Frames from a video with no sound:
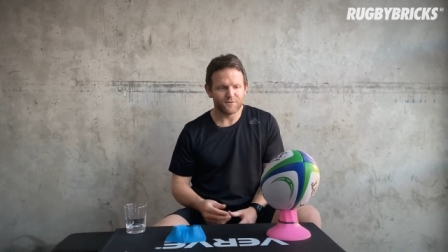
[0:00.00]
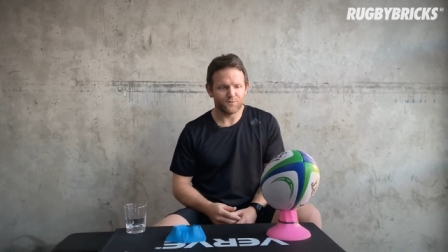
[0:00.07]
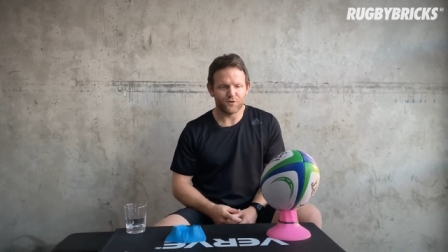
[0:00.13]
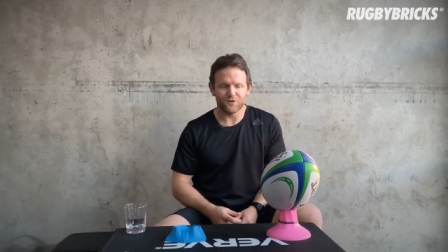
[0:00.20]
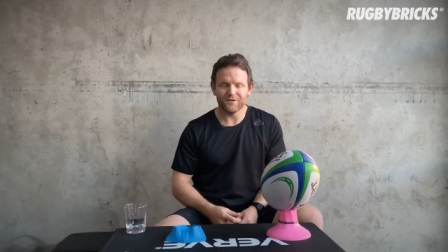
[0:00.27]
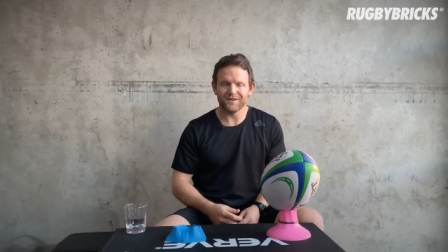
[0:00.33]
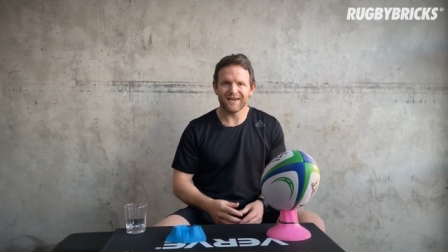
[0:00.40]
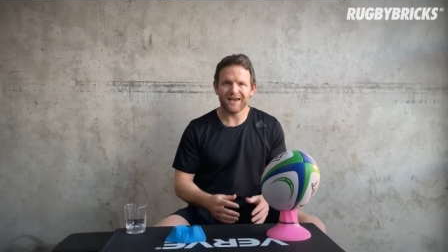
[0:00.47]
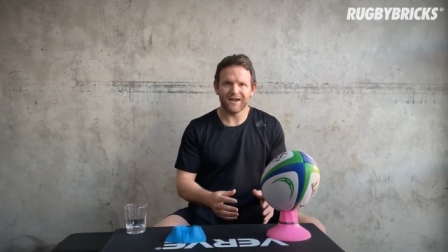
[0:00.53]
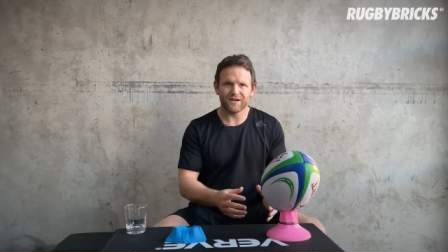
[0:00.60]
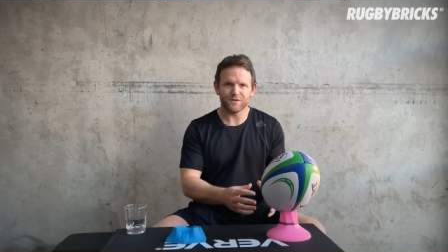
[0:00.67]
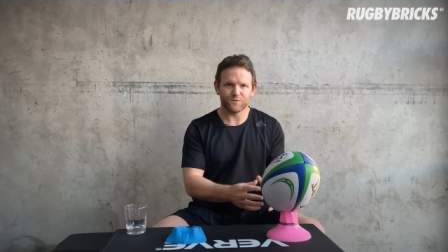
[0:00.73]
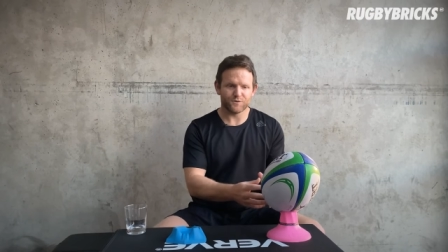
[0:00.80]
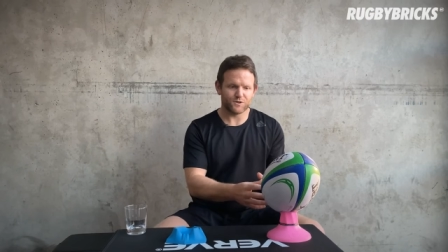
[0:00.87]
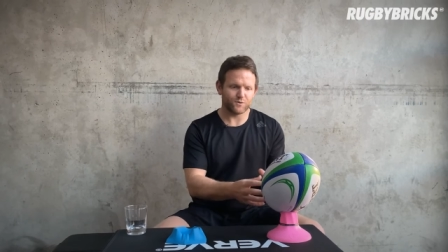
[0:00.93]
Put in the
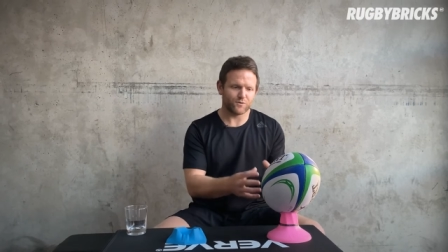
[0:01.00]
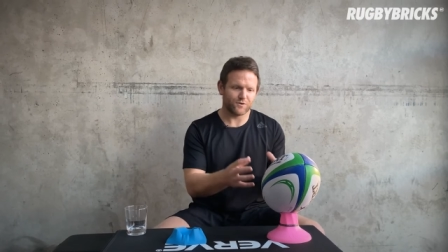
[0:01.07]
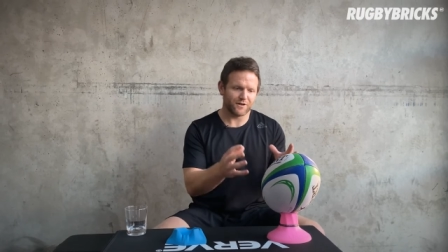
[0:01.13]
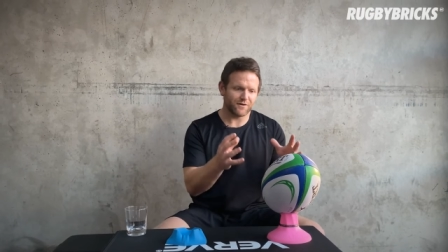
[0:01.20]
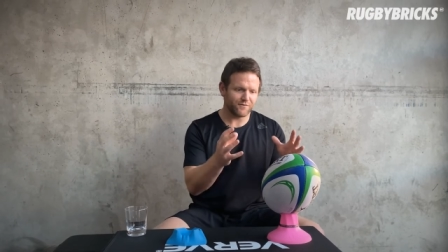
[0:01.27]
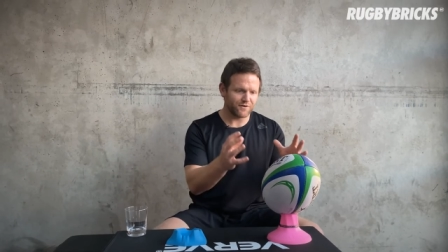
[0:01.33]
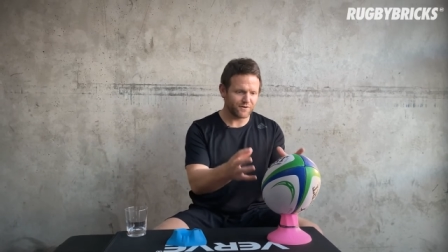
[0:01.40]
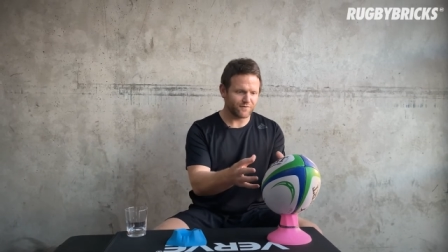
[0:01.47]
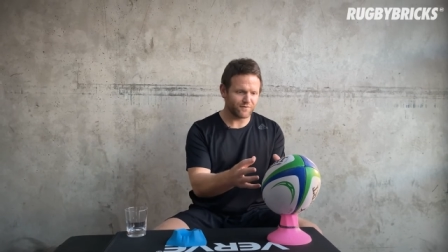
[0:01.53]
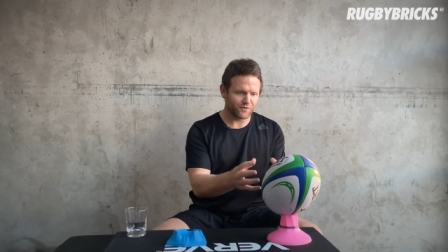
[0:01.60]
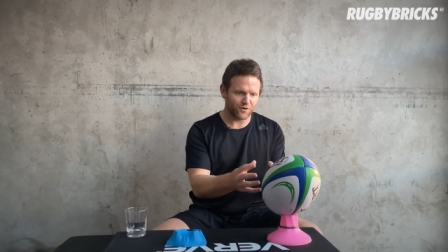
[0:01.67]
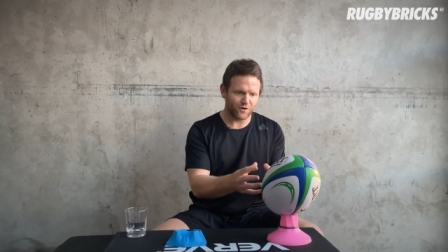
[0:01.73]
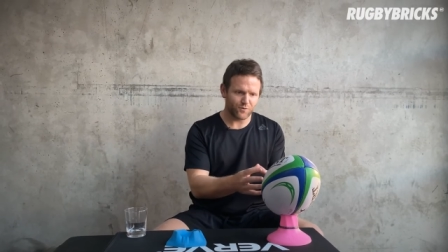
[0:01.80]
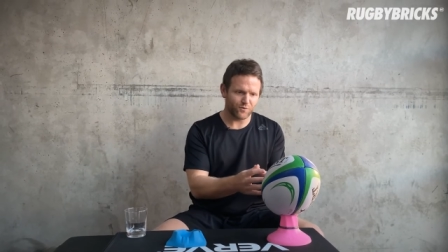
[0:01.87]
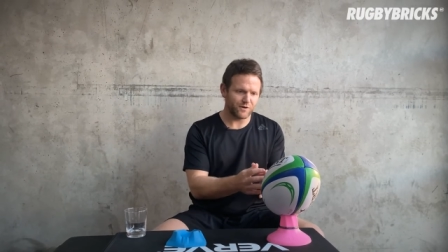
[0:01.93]
hours, which whatever you've
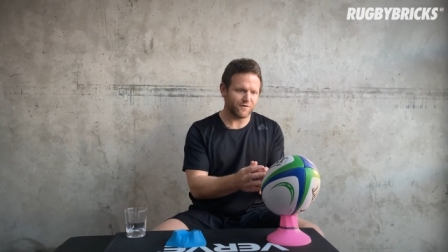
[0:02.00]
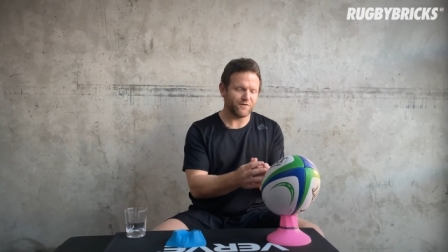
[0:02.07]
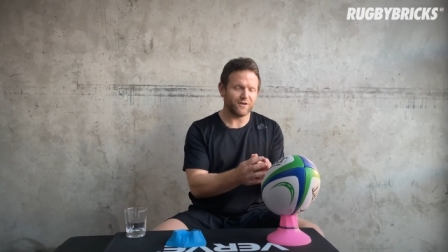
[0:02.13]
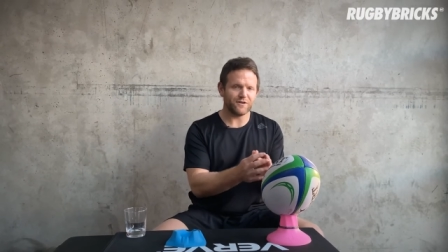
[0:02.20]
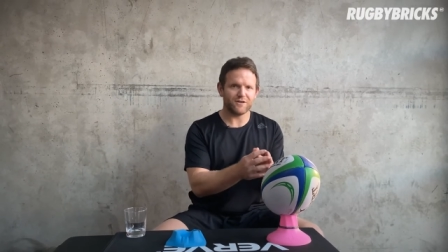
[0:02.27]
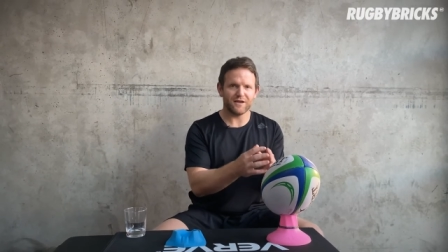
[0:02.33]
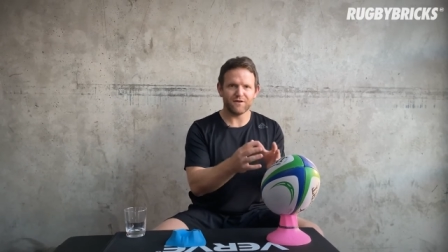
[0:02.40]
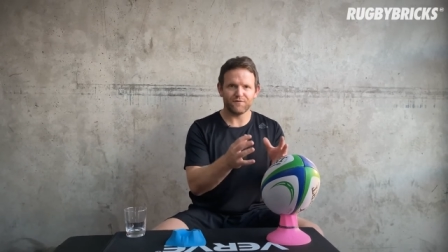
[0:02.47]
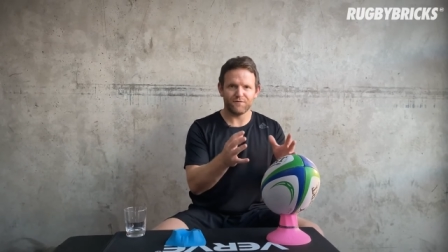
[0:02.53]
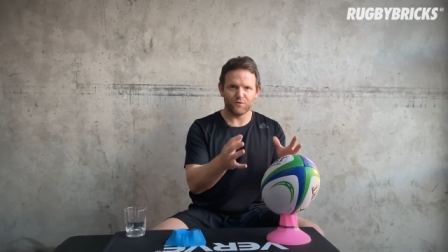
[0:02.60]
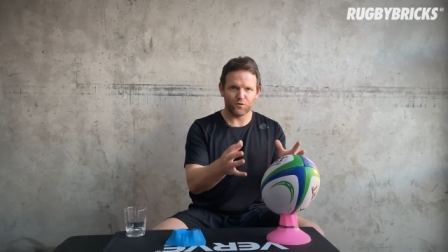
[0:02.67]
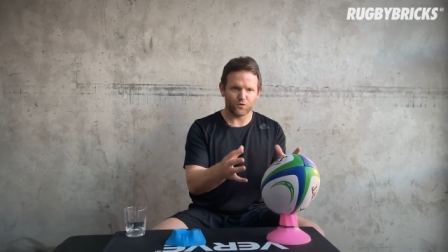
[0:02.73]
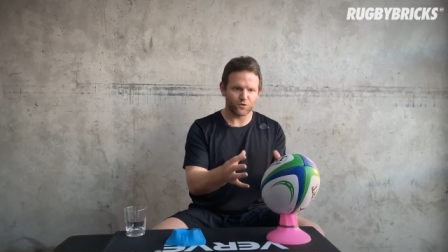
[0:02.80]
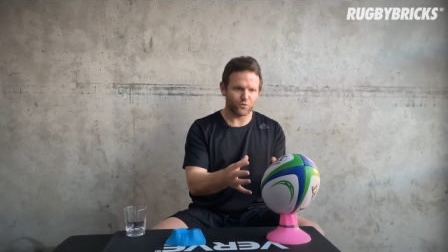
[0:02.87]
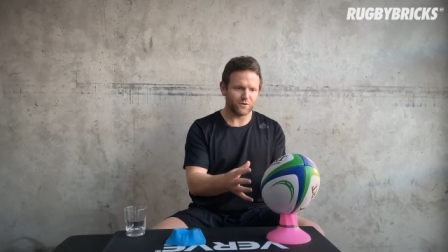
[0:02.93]
got, whatever you can
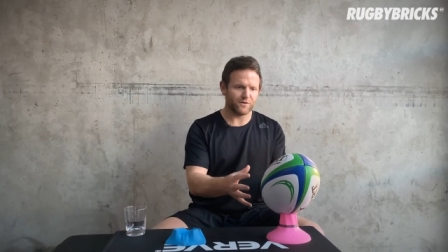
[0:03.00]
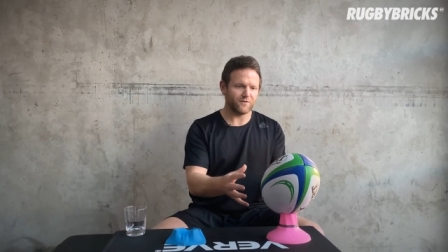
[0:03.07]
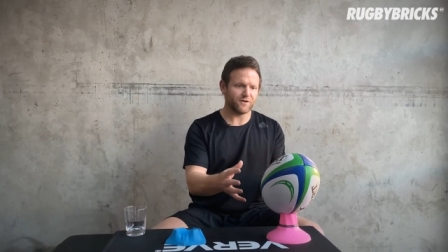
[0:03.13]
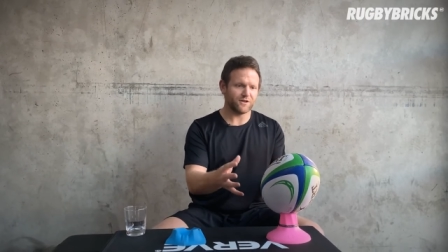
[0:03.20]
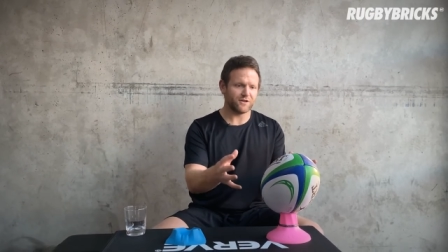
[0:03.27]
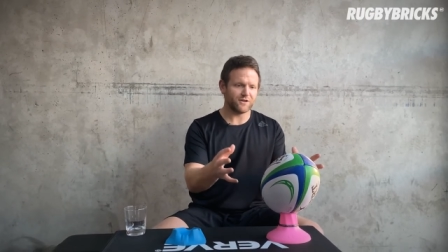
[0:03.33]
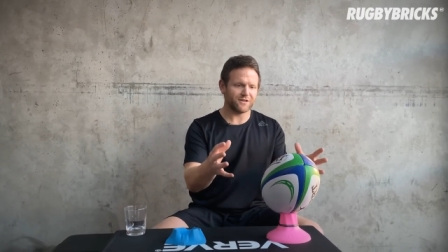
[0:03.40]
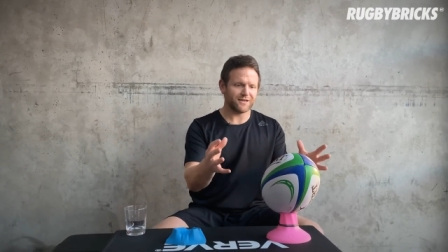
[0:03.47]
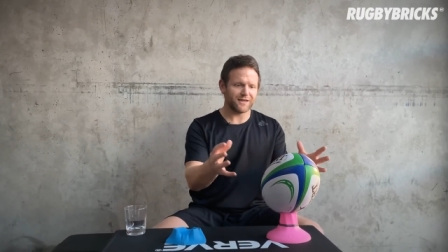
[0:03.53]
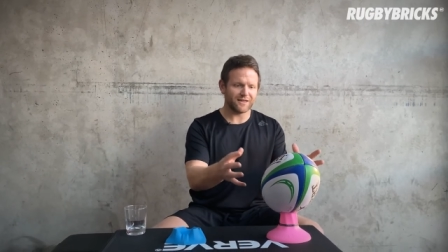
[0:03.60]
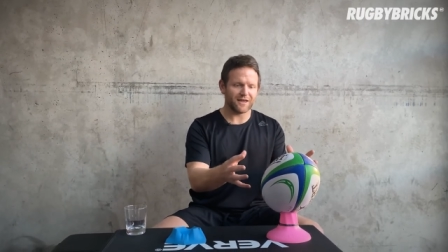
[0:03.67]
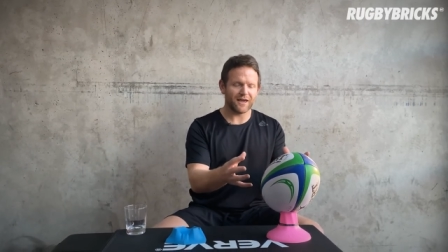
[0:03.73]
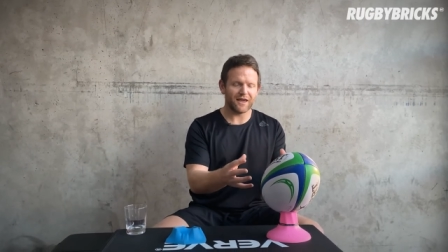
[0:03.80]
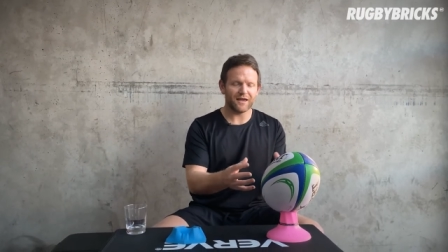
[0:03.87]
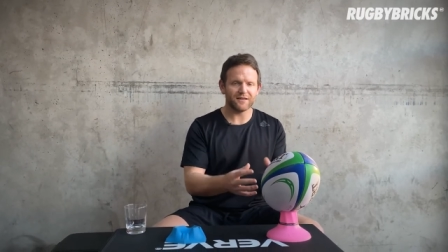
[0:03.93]
afford, or whatever you can get
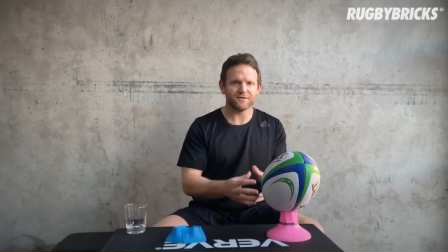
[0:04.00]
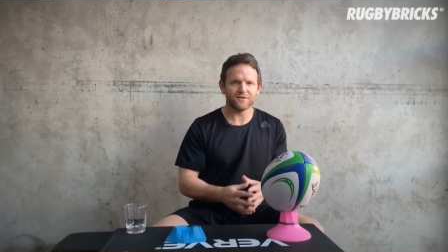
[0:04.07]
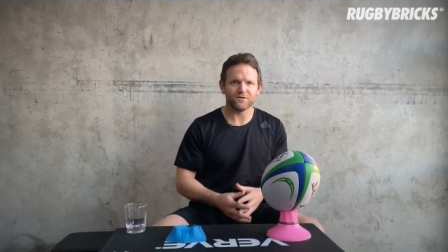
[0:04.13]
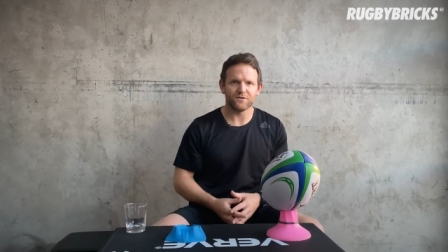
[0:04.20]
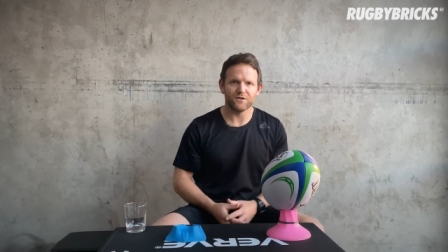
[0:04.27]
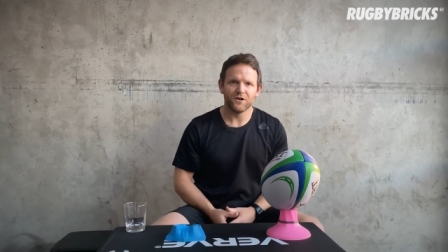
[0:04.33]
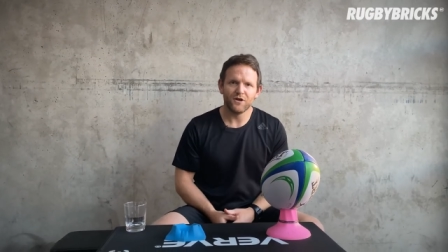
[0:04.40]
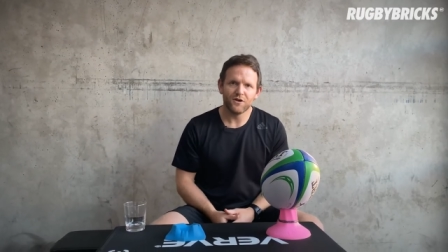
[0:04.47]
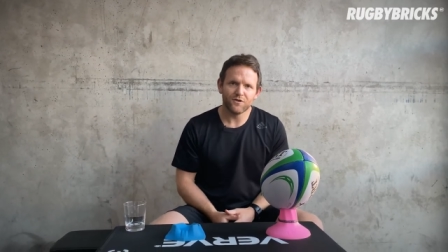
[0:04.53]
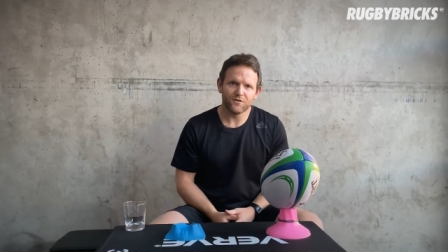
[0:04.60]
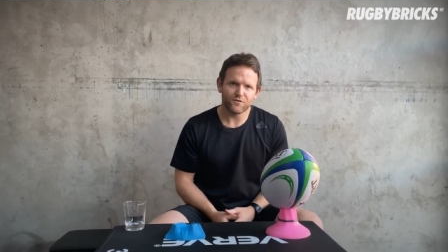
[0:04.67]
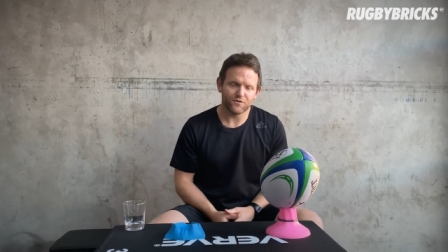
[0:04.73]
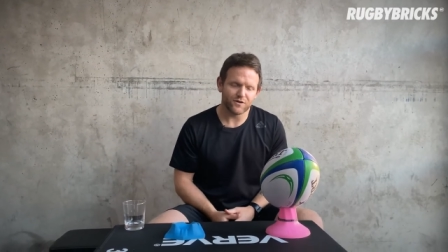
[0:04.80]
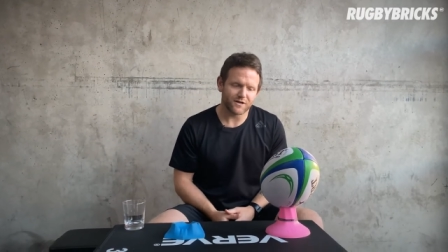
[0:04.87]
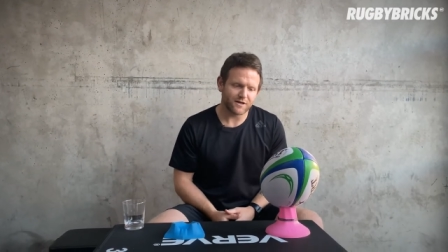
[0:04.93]
your hands on
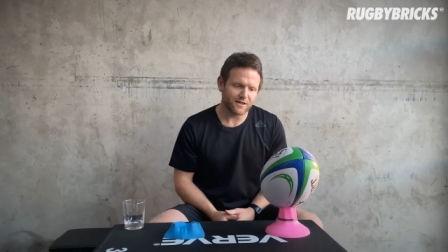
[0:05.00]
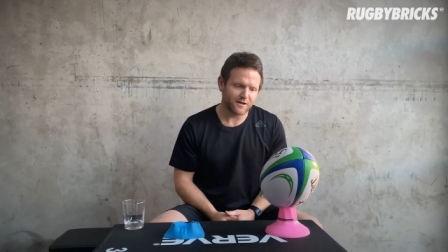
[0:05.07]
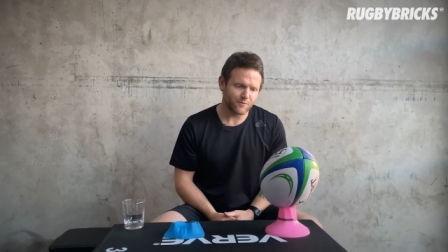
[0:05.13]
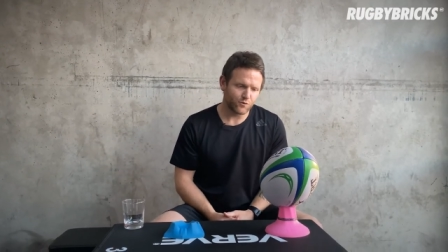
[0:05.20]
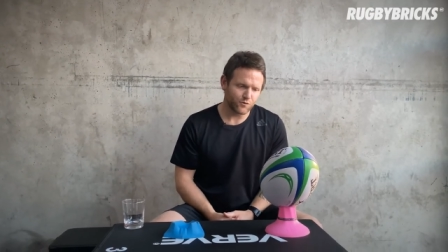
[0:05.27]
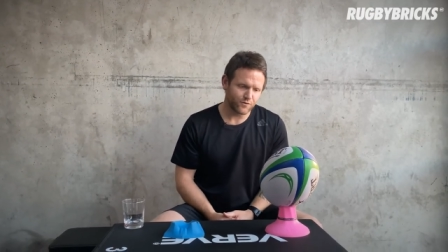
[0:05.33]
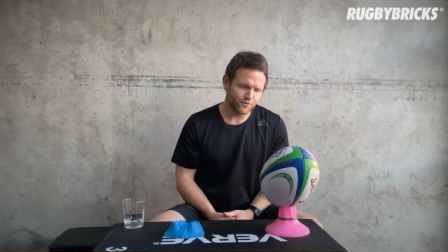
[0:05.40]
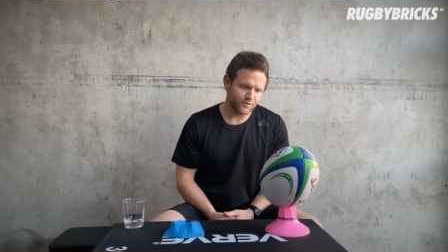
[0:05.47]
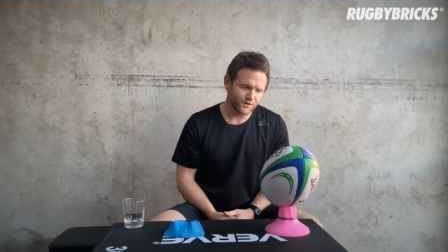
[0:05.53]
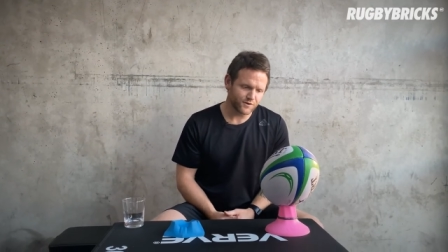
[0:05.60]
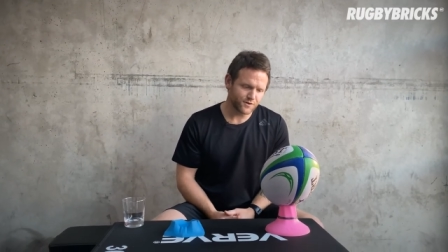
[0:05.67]
through your club or through your